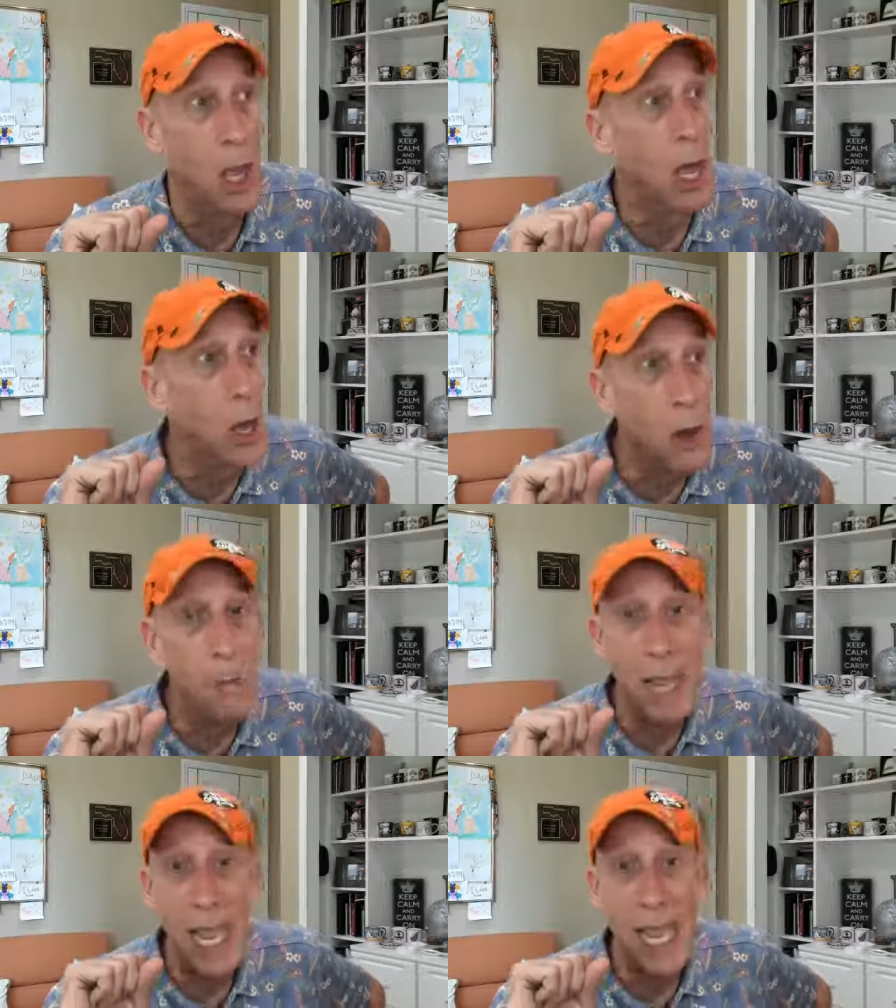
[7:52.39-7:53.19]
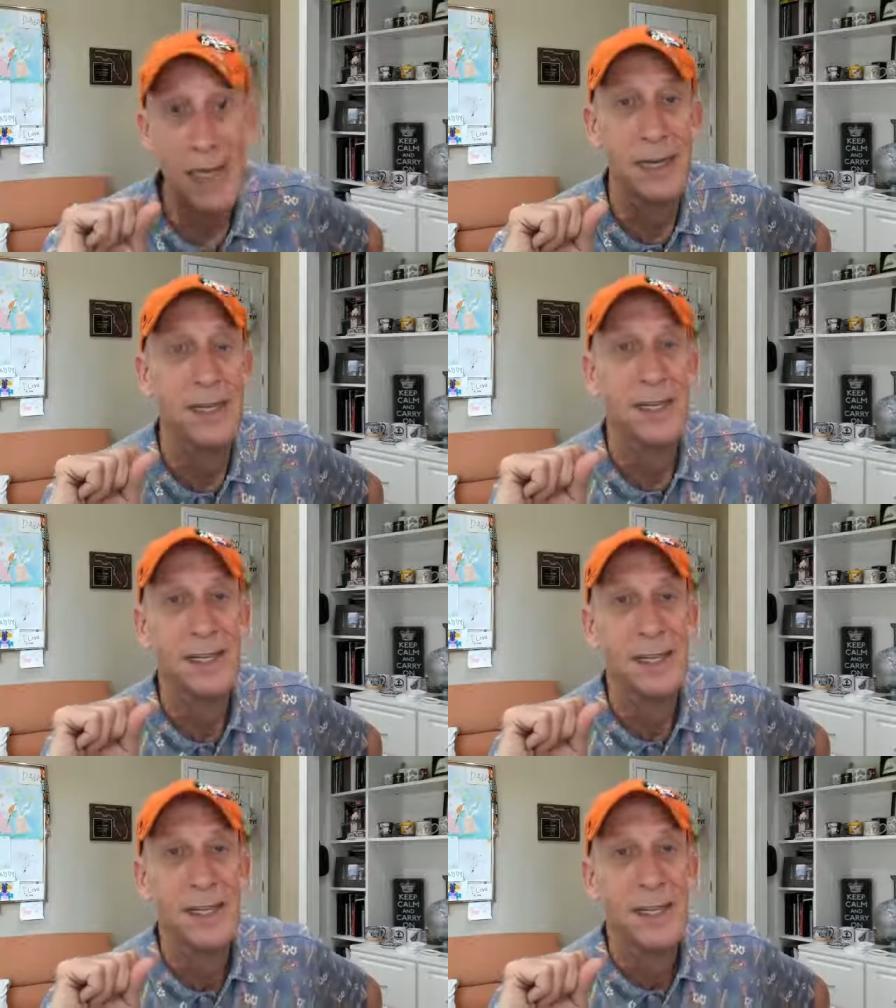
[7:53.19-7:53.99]
Oh man,
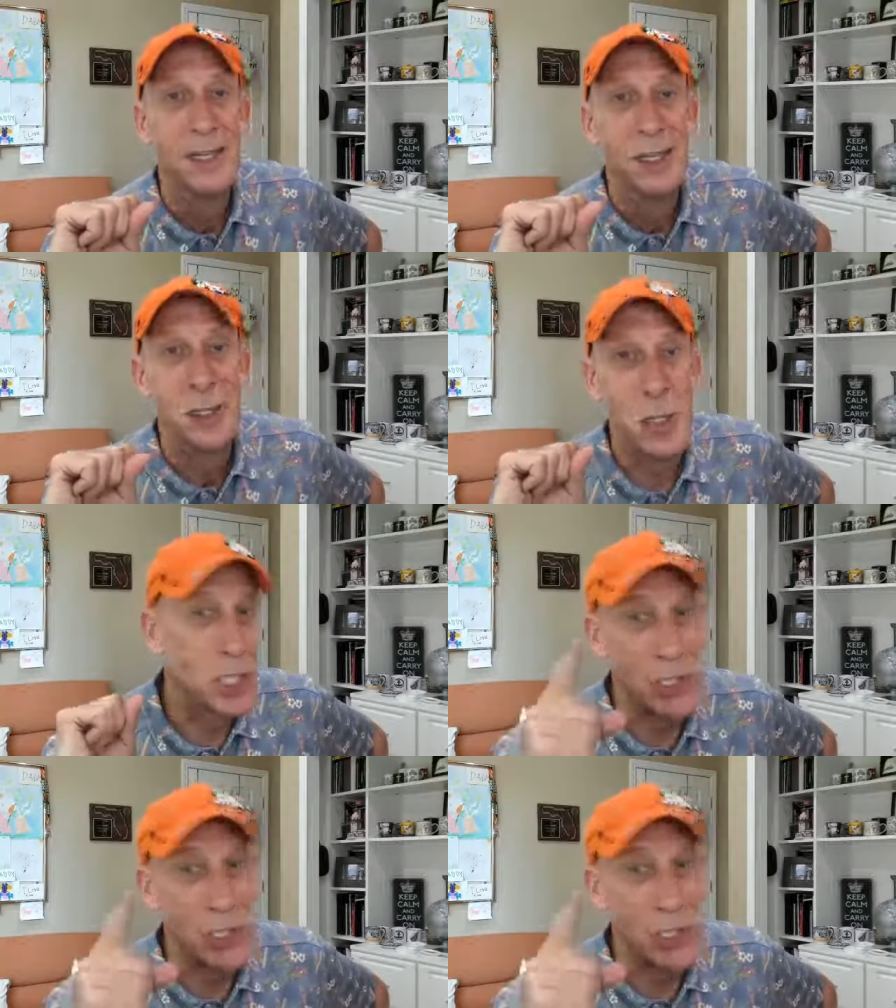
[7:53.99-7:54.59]
to the